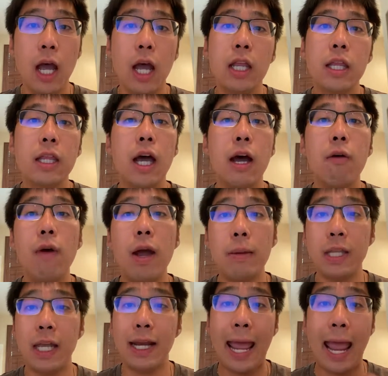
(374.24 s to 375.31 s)
The
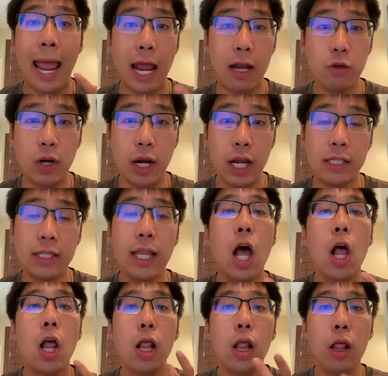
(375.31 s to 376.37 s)
website address,
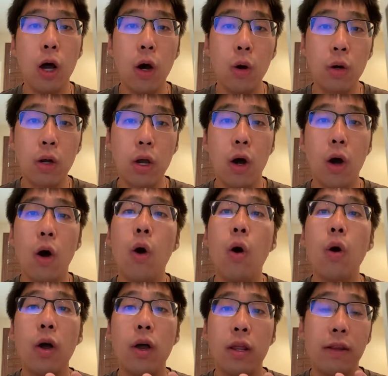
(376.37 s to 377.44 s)

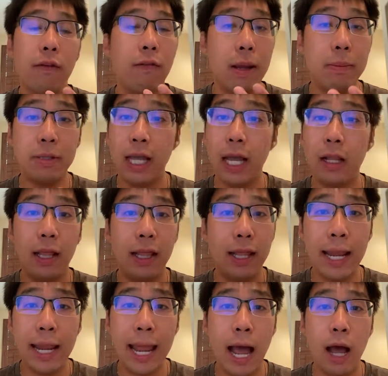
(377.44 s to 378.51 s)
logo, the website
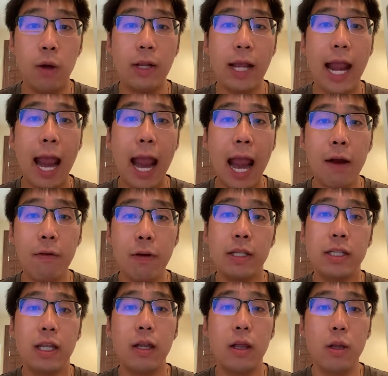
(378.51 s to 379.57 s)
layout,
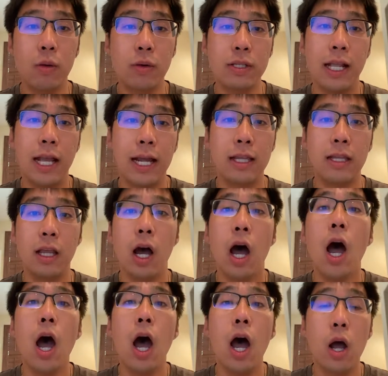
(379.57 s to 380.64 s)
everything looks like
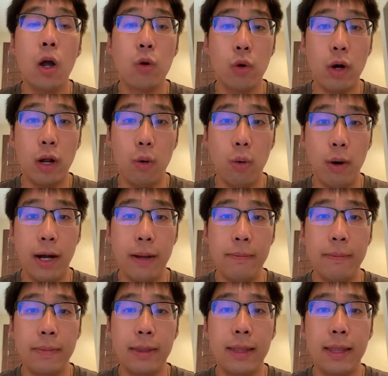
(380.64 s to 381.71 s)
the real
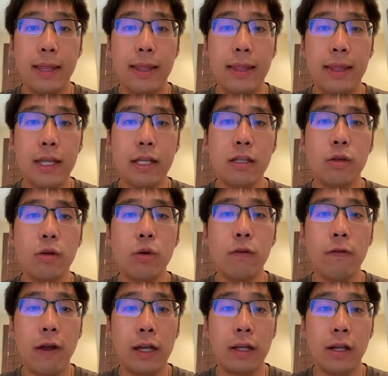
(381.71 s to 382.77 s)
one. These two
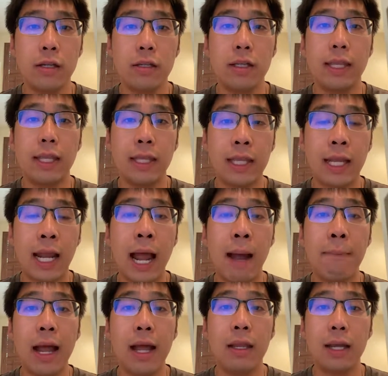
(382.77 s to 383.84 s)
factors
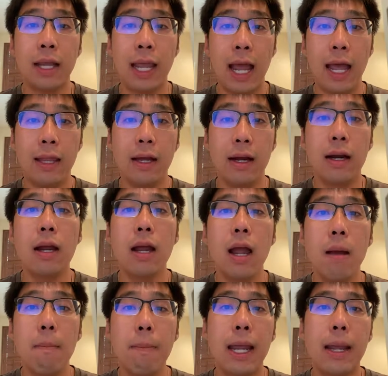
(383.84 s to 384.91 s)
combined together
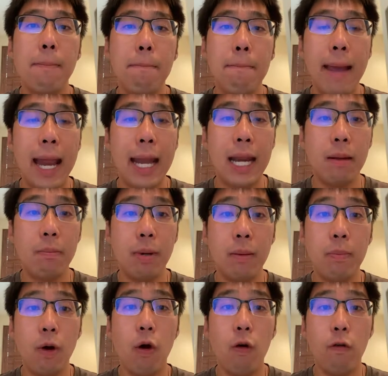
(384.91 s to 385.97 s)
make many
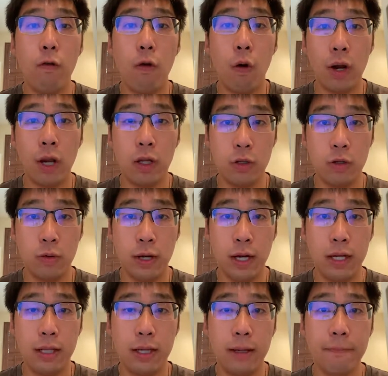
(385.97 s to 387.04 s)
people fall into
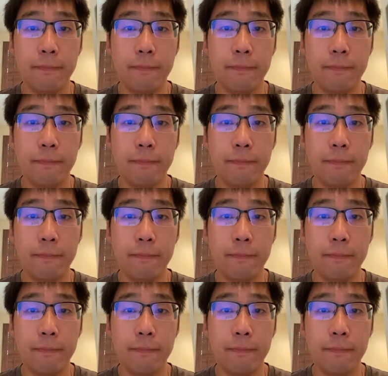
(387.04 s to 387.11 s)
it.